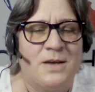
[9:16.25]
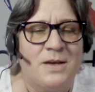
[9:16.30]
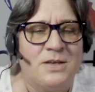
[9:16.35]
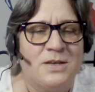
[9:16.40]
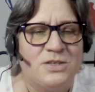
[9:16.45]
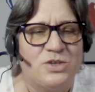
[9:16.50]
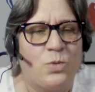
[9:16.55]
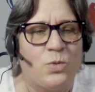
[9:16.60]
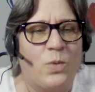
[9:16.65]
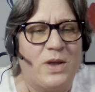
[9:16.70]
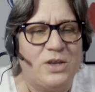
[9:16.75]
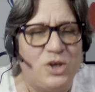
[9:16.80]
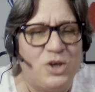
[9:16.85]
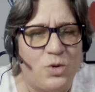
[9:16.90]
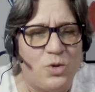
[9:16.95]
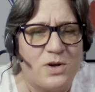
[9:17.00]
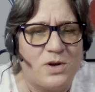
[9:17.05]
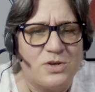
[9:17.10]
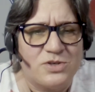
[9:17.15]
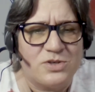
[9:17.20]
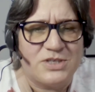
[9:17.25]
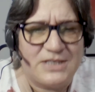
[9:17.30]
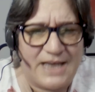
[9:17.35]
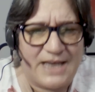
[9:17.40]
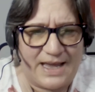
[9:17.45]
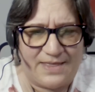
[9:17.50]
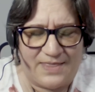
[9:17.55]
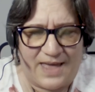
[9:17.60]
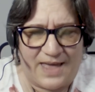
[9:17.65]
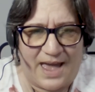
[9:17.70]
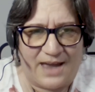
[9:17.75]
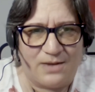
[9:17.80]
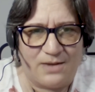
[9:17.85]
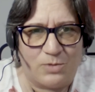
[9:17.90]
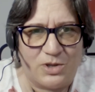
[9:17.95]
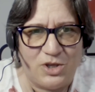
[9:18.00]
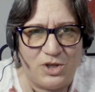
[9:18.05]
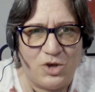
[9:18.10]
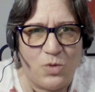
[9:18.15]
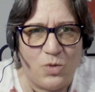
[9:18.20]
So when you understand that,
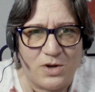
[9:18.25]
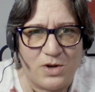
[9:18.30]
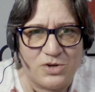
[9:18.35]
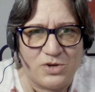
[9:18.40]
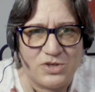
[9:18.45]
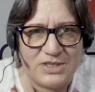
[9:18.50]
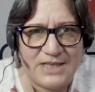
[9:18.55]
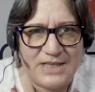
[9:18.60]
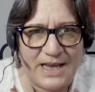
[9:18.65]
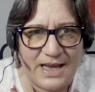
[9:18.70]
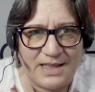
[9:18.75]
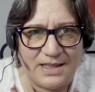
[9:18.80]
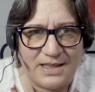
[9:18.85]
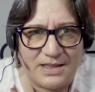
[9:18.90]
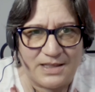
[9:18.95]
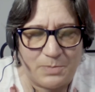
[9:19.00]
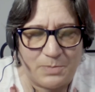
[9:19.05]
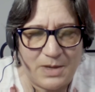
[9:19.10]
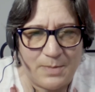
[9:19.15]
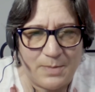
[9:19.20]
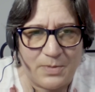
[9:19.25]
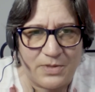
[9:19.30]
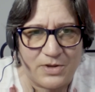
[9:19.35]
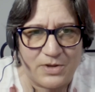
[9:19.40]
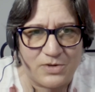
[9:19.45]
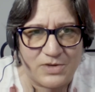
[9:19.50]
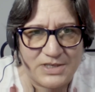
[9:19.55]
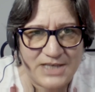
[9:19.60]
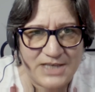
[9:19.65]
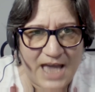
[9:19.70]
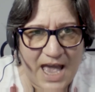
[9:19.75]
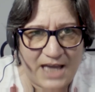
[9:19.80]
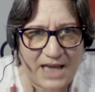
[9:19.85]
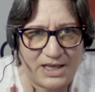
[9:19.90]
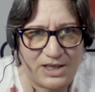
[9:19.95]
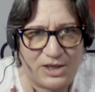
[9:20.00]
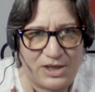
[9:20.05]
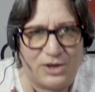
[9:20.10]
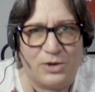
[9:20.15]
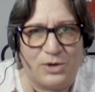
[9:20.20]
when you understand that the people that are
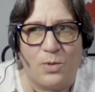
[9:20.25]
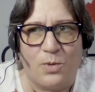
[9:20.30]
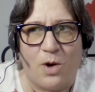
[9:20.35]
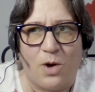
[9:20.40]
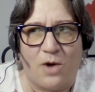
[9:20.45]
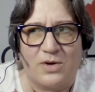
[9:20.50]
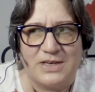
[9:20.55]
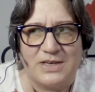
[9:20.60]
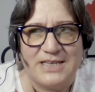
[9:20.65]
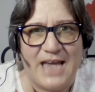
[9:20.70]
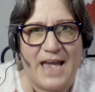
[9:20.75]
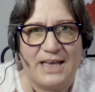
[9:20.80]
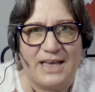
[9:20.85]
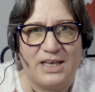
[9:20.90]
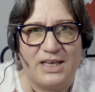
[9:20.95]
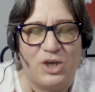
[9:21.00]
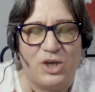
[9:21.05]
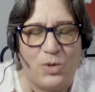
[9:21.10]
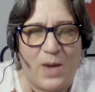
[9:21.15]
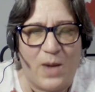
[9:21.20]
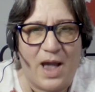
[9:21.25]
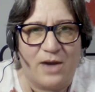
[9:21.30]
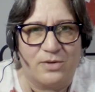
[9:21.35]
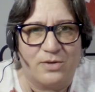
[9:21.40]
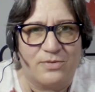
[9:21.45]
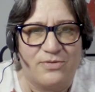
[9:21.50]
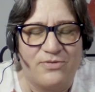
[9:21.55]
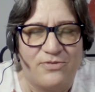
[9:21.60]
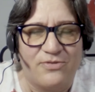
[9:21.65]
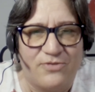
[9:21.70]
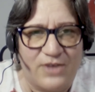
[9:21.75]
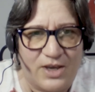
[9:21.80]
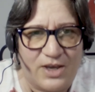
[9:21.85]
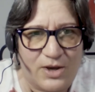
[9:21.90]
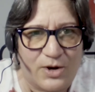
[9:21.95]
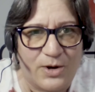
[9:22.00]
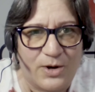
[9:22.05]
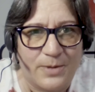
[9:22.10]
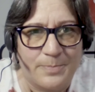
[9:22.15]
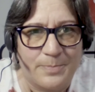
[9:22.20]
attacking you out of
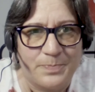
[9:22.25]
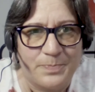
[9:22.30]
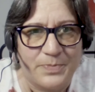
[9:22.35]
fear,